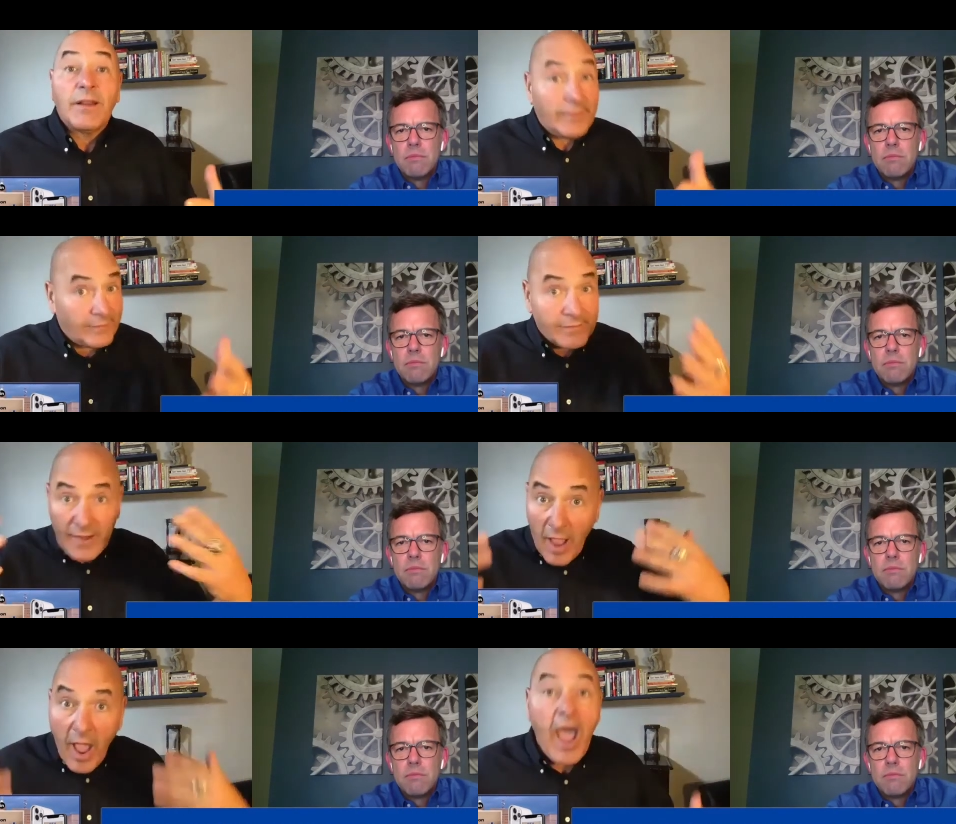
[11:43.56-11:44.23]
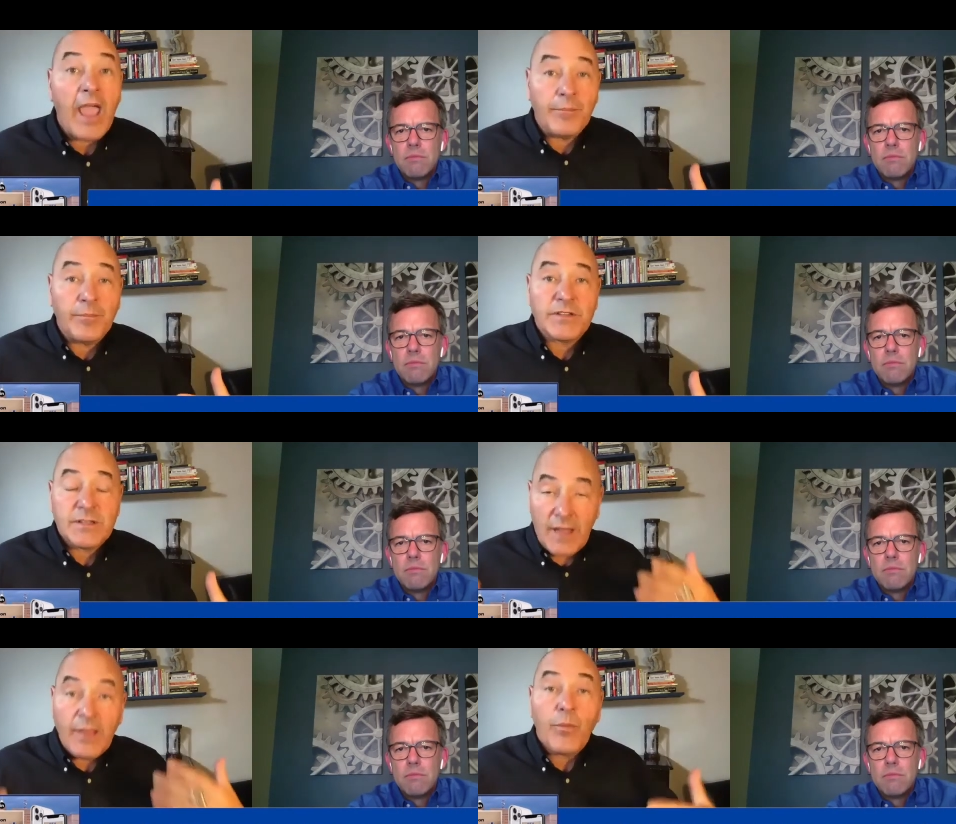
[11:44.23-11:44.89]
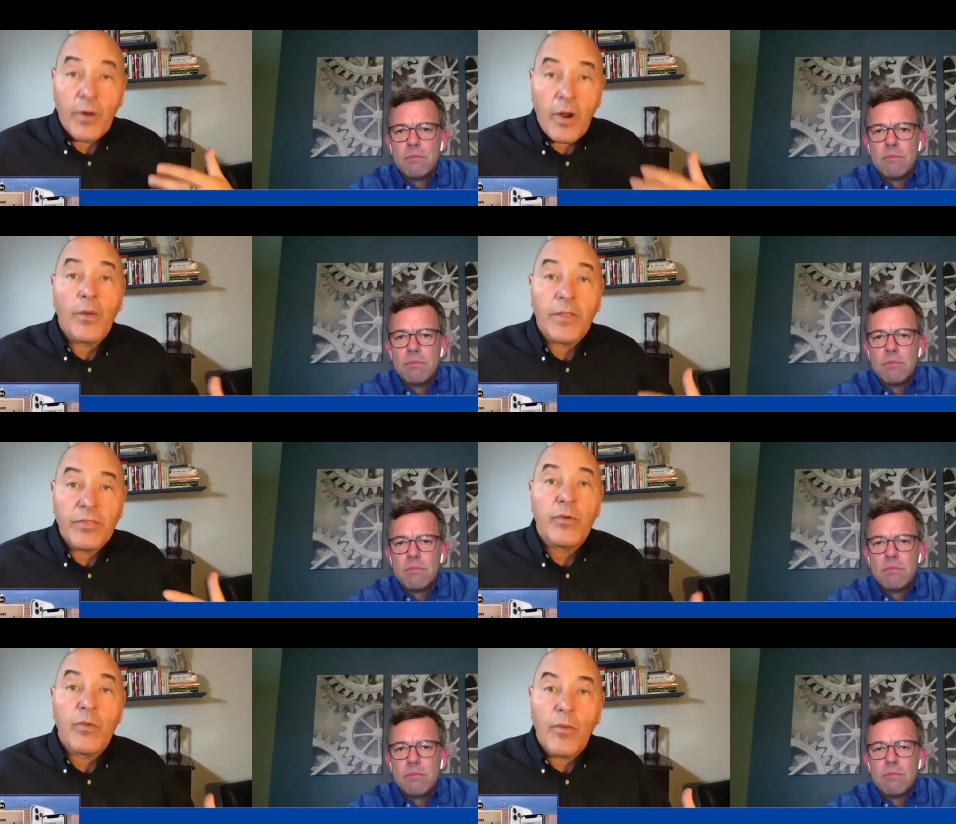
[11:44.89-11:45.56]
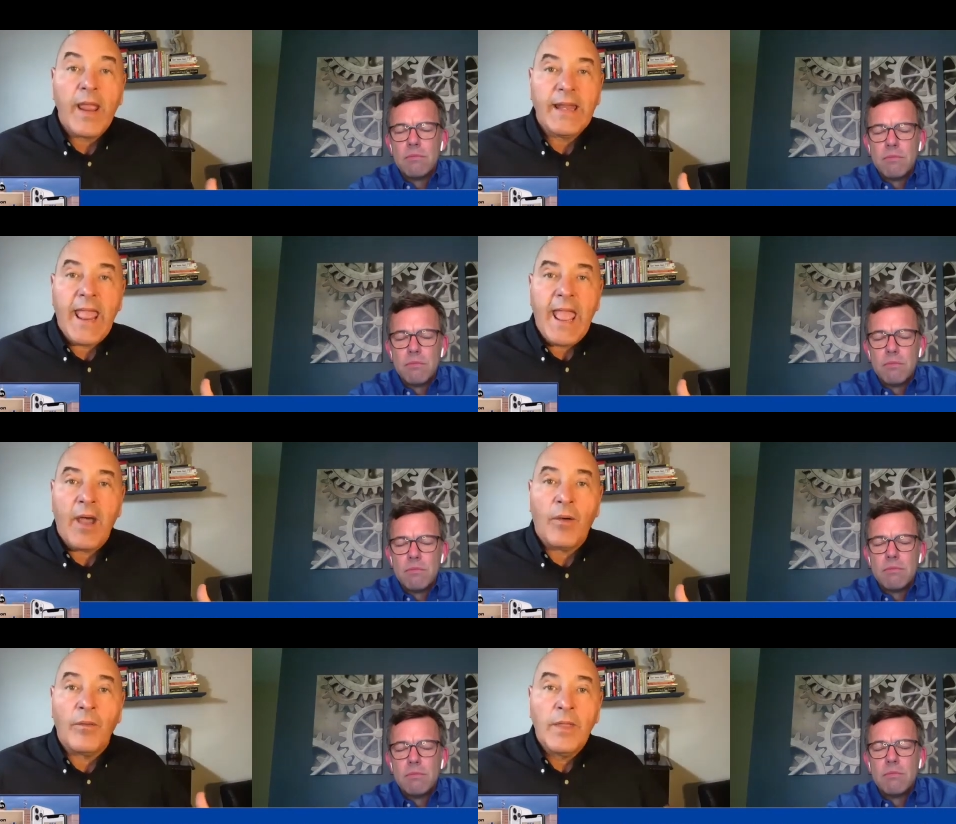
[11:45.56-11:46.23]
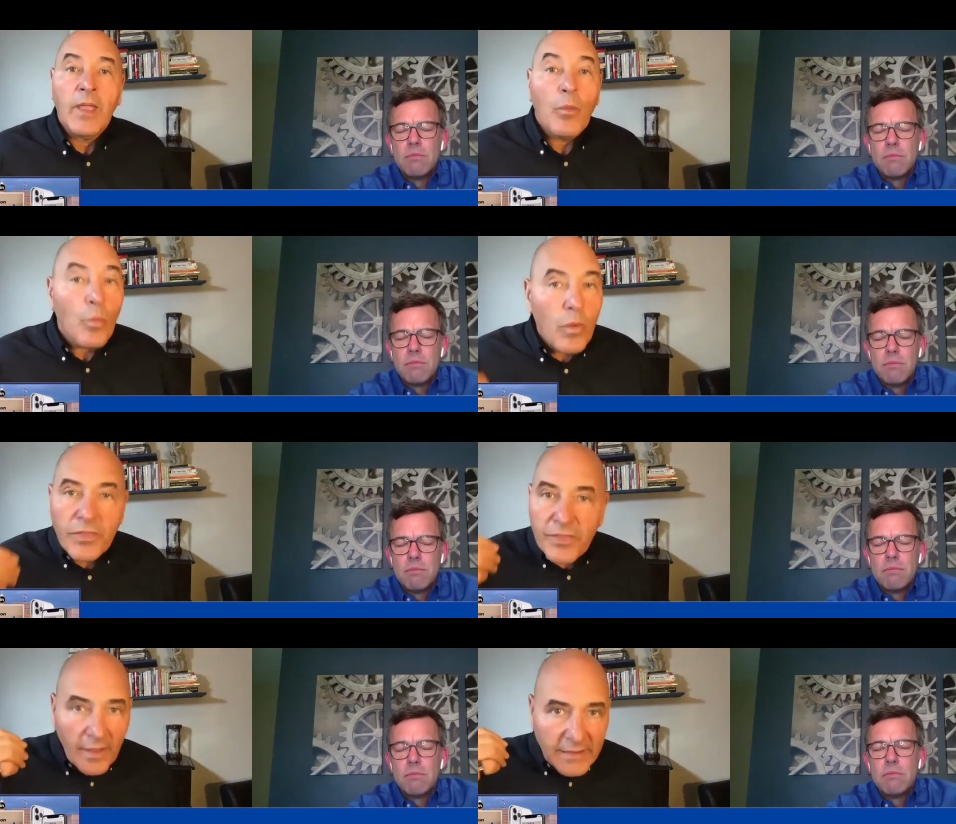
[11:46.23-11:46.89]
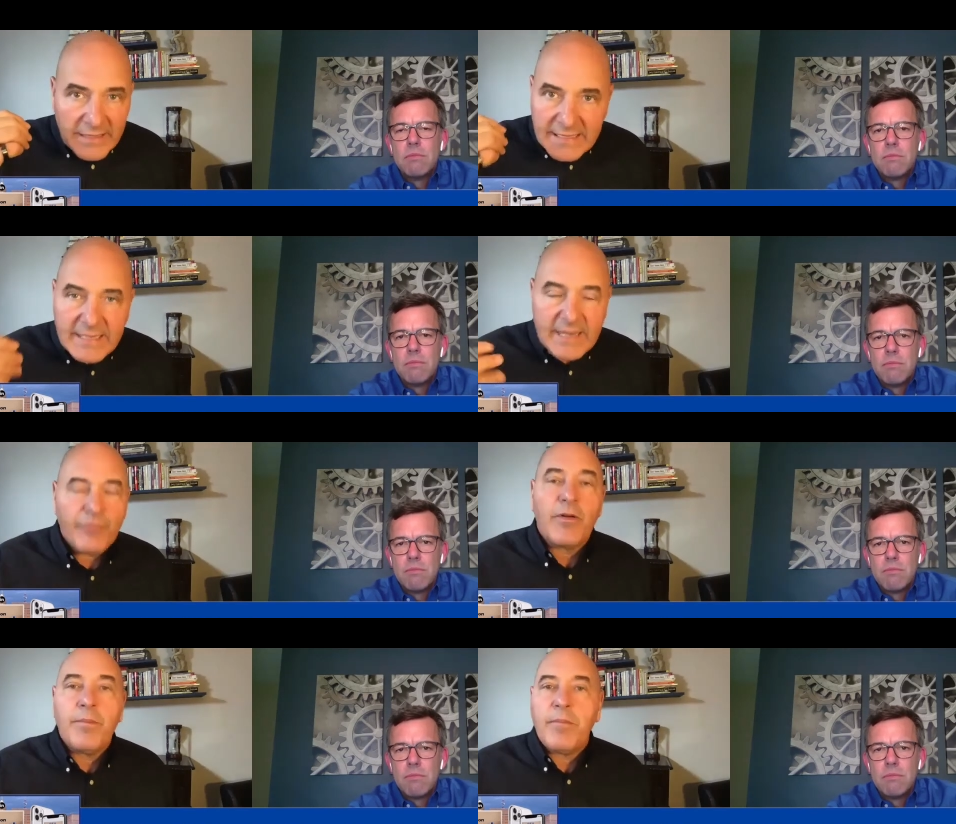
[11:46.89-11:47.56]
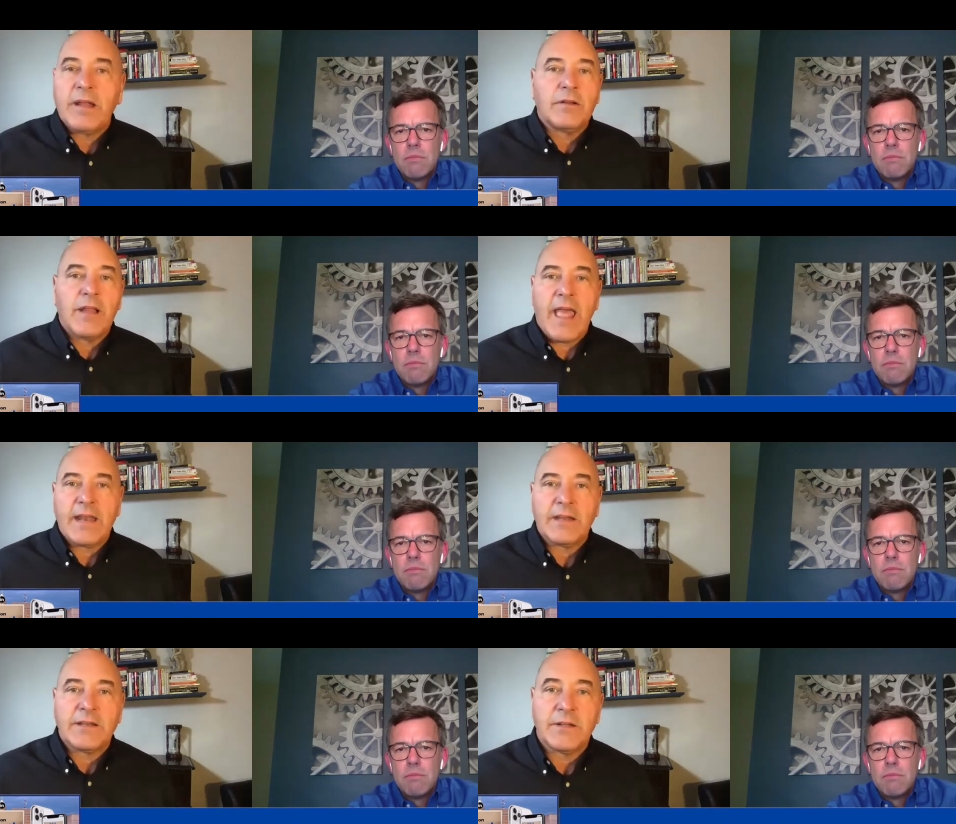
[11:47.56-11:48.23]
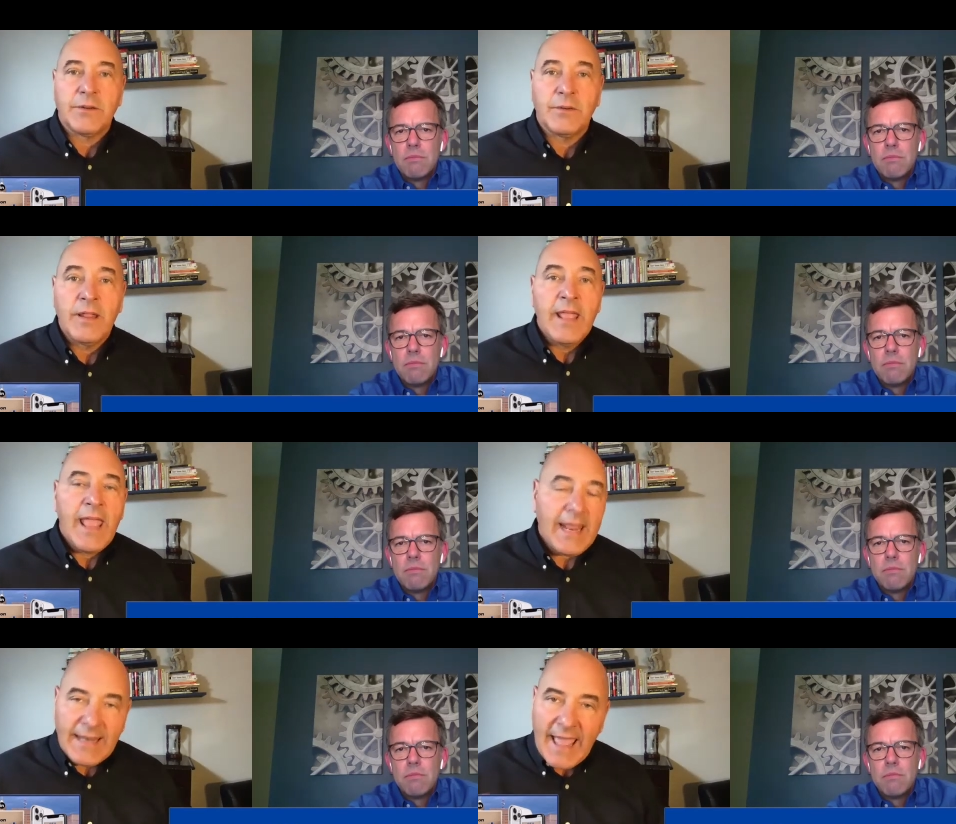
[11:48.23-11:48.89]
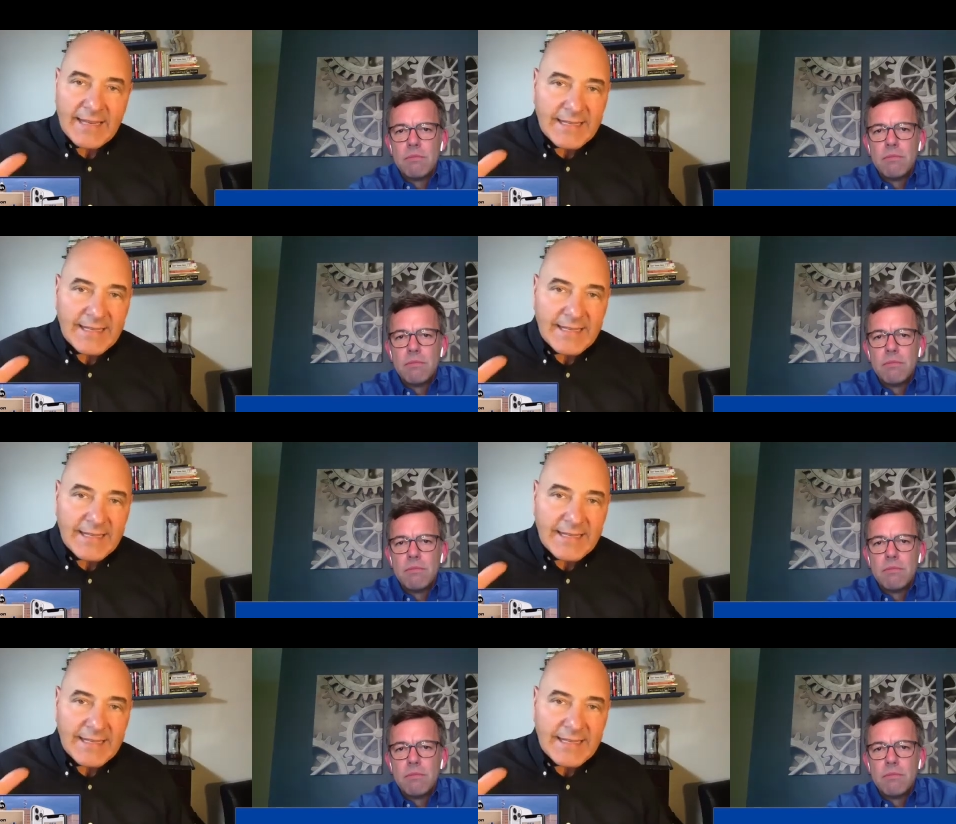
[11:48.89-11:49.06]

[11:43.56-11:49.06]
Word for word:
Speaker 1: times like we're going through right now with a different mental attitude and that's